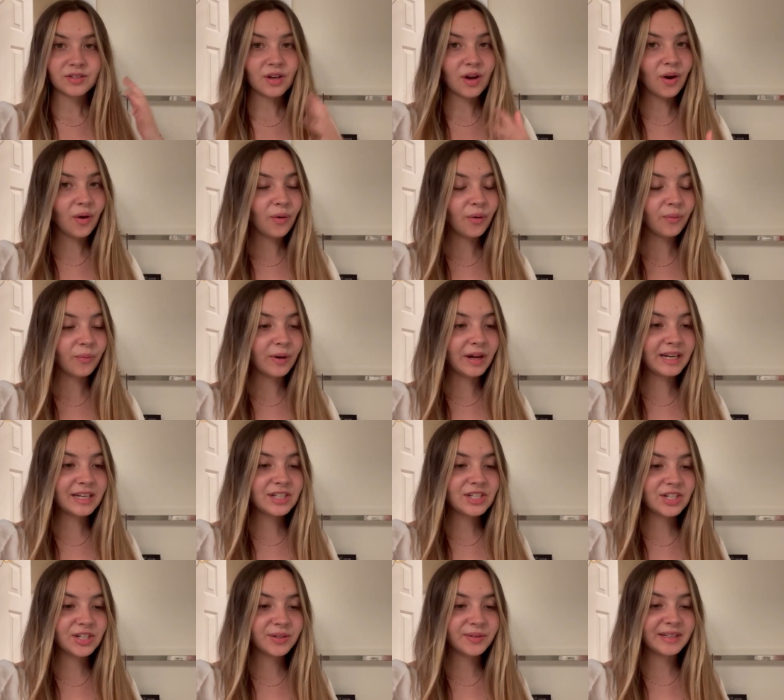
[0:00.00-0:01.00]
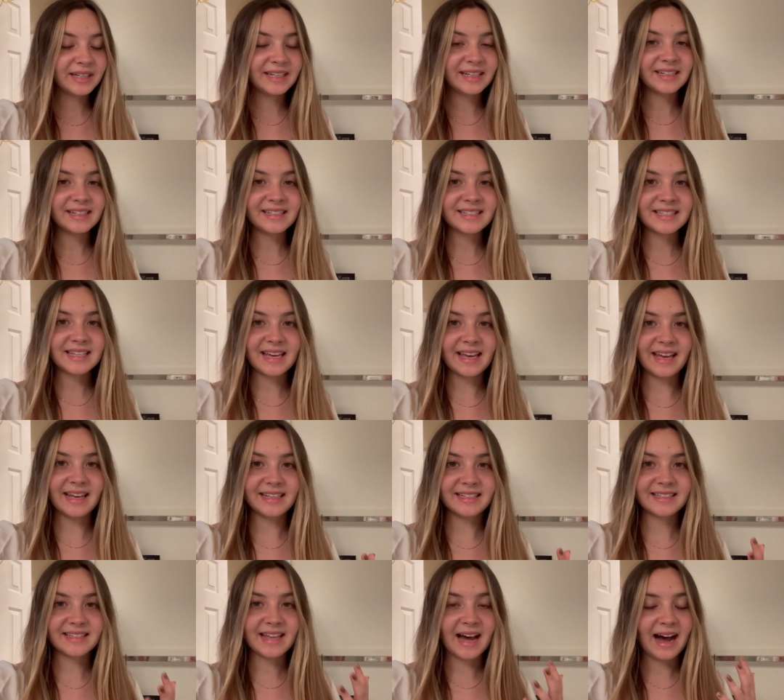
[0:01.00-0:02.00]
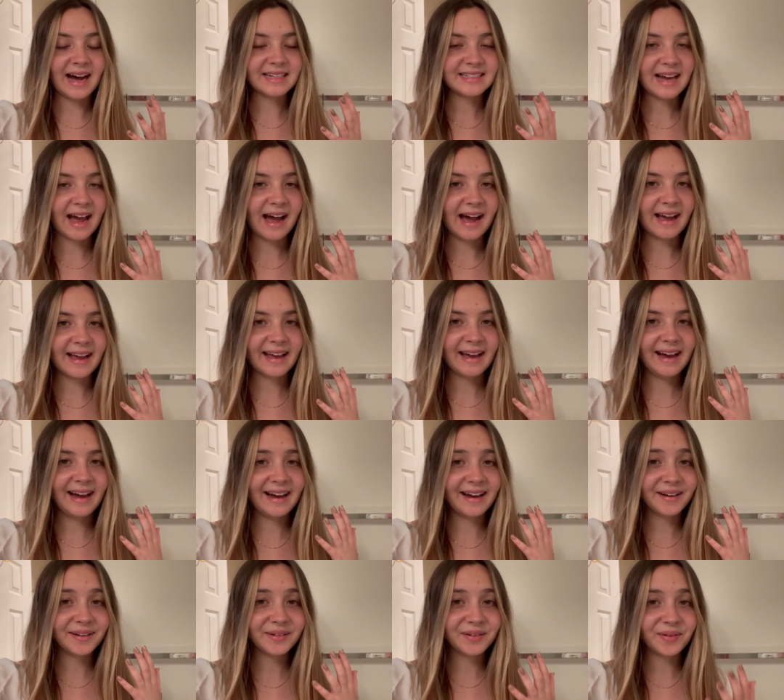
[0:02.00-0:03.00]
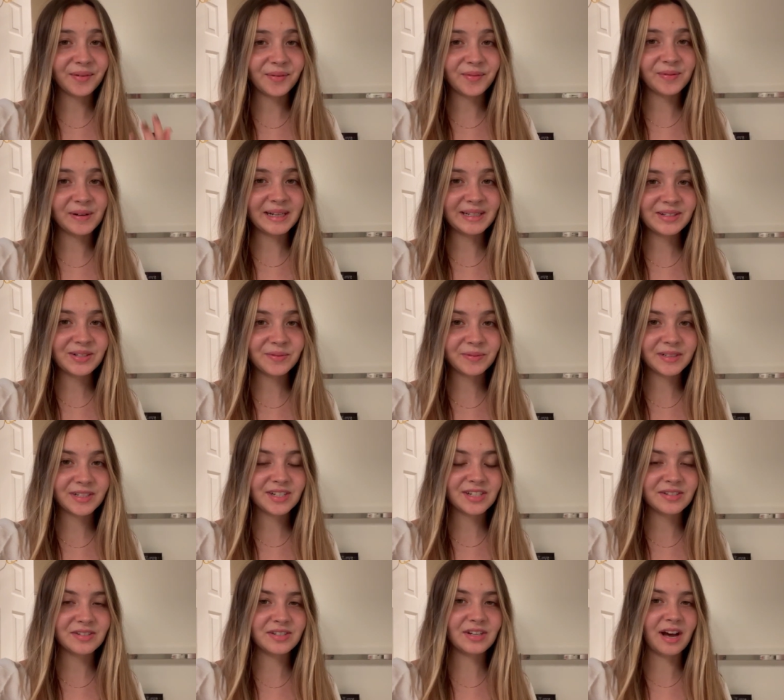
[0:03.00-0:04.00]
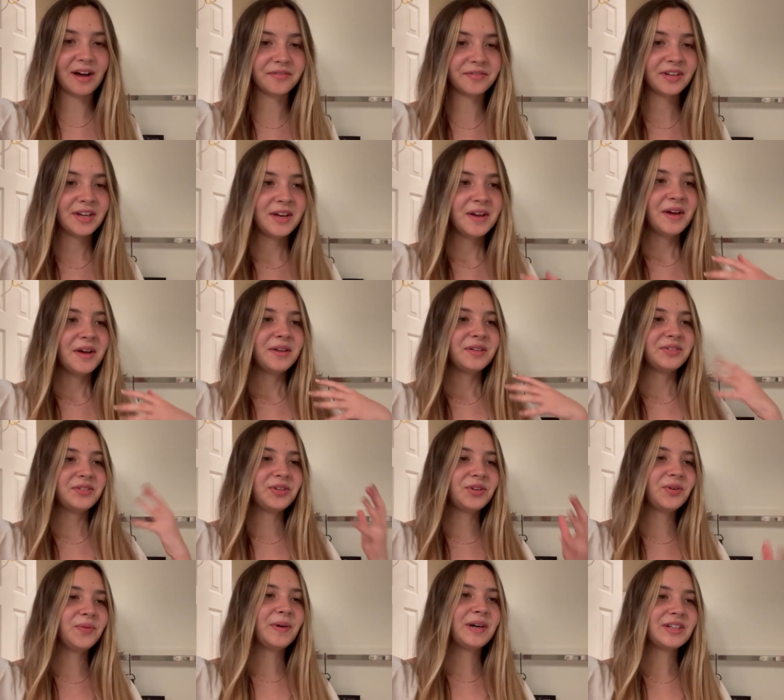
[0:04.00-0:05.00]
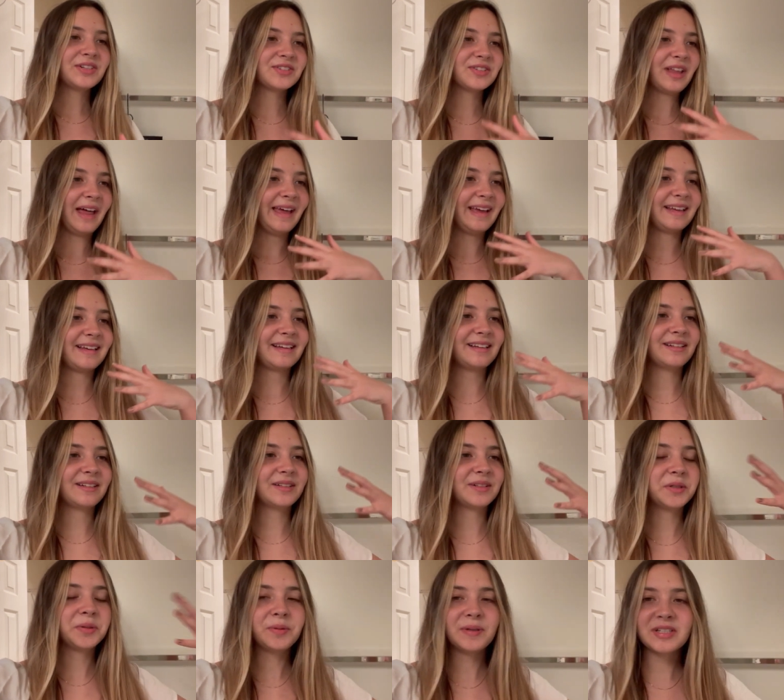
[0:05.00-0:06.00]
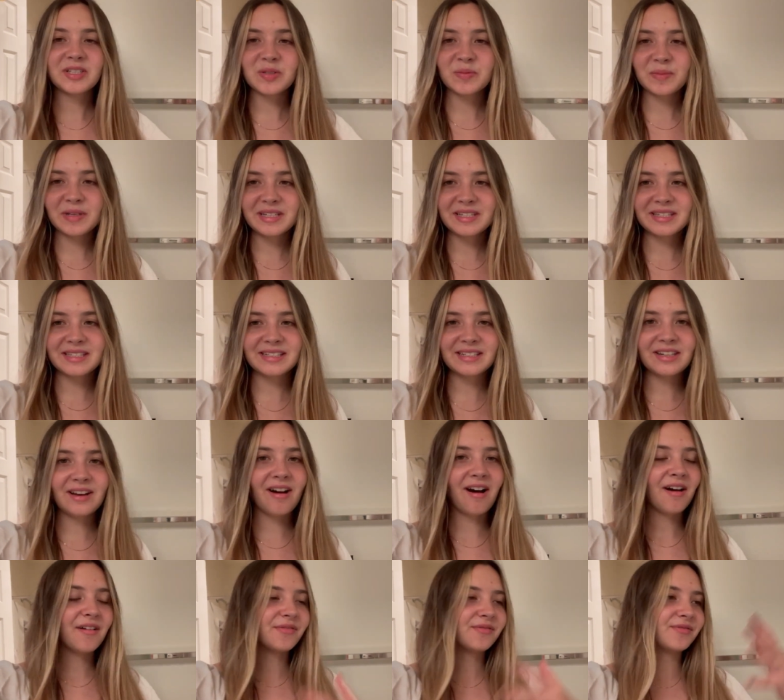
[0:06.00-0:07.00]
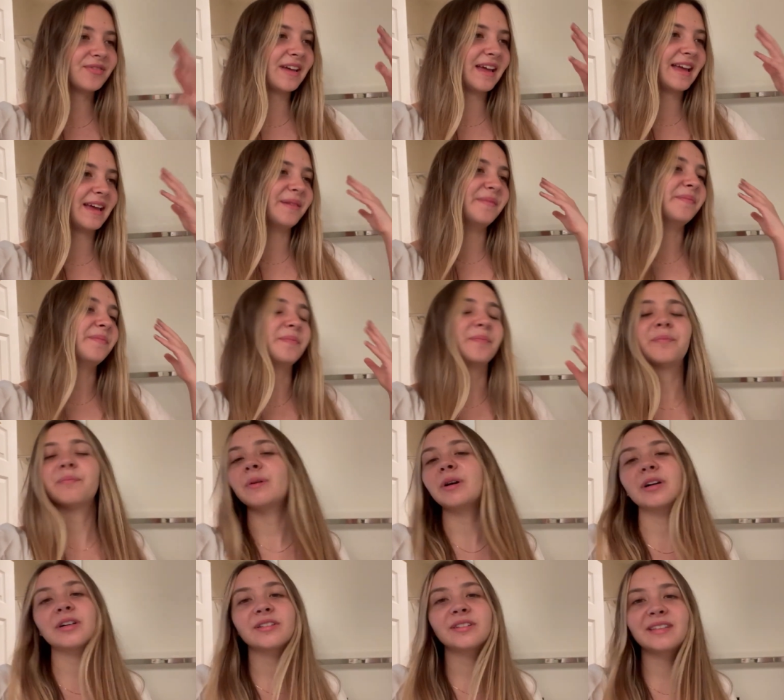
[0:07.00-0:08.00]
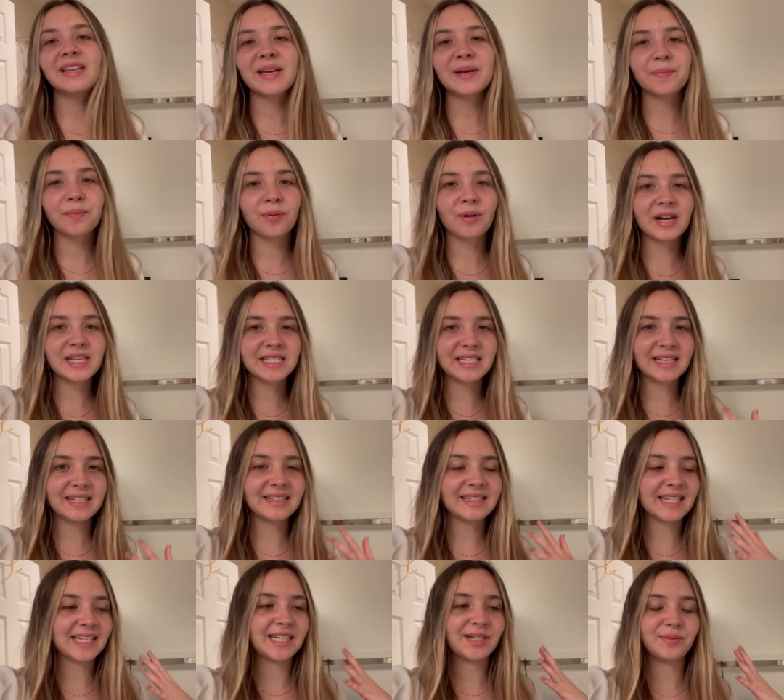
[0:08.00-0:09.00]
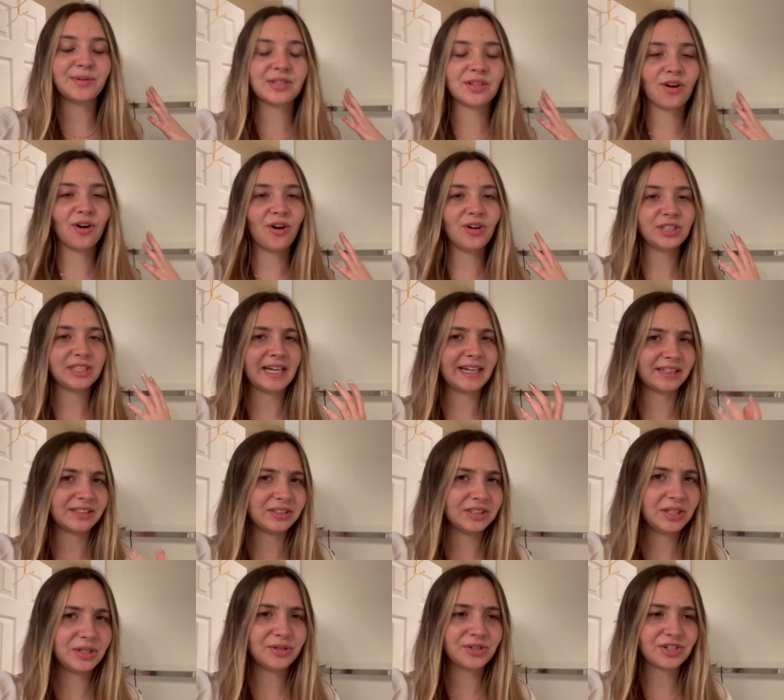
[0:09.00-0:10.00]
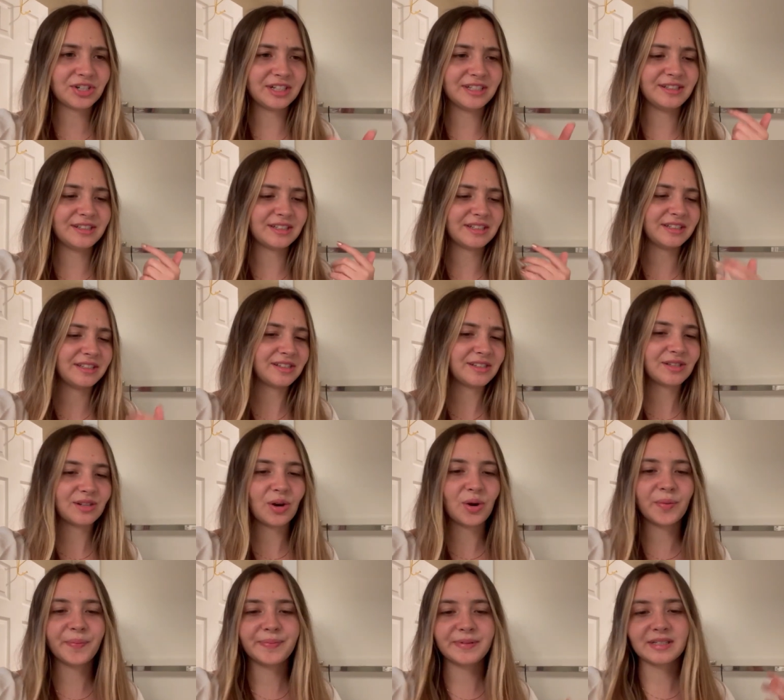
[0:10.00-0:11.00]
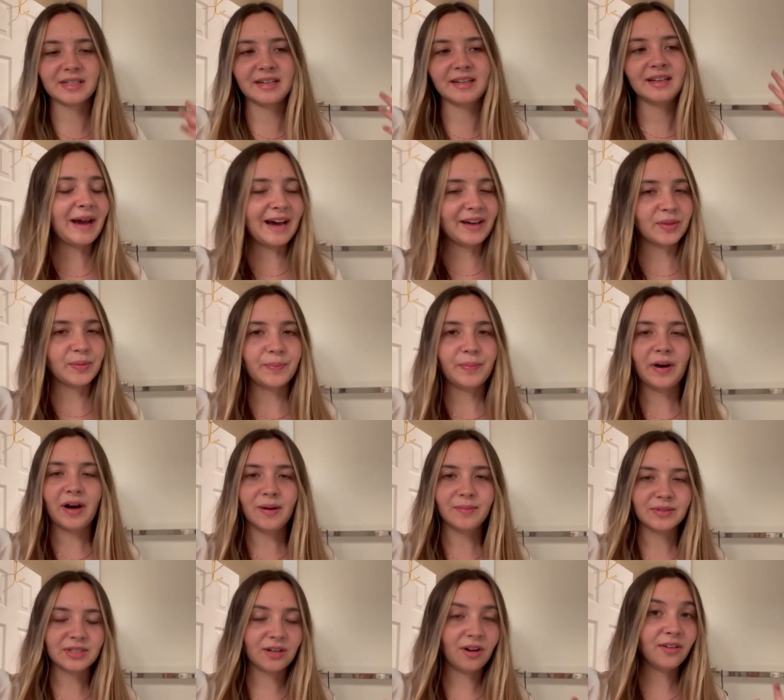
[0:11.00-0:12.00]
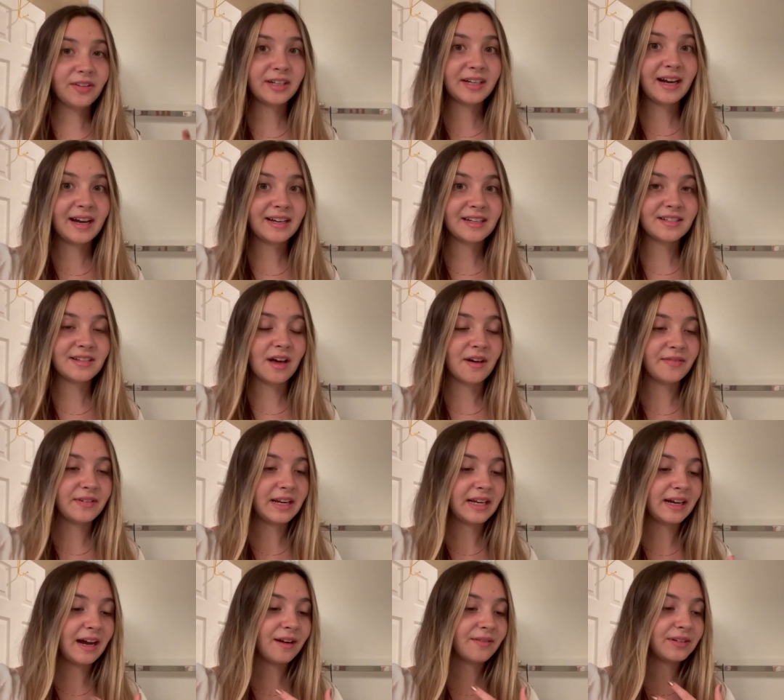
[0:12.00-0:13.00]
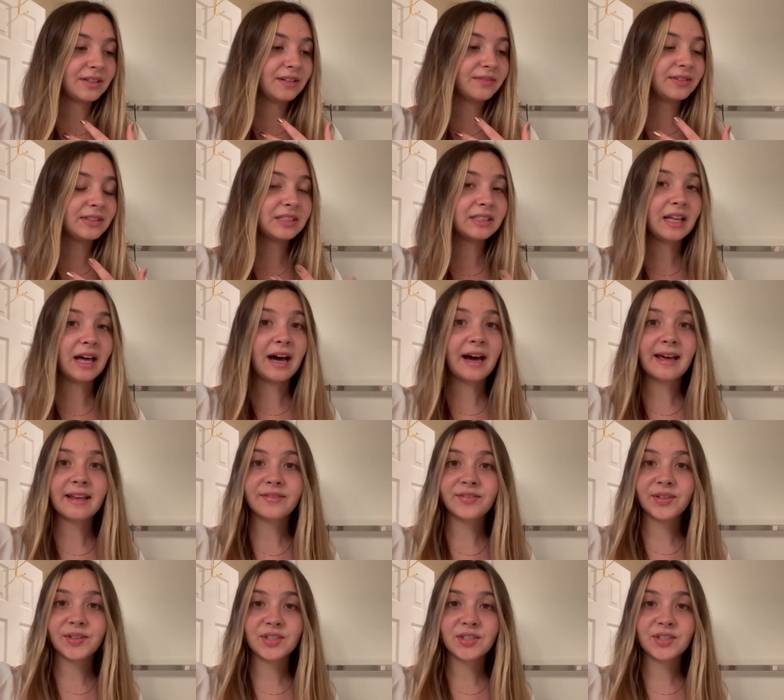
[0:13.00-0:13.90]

So one issue is that I had way too much stuff. Too much like Christmas stuff and birthday presents, and it was all like lotions and soaps and bath bombs and all that kind of stuff, and I got rid of a lot of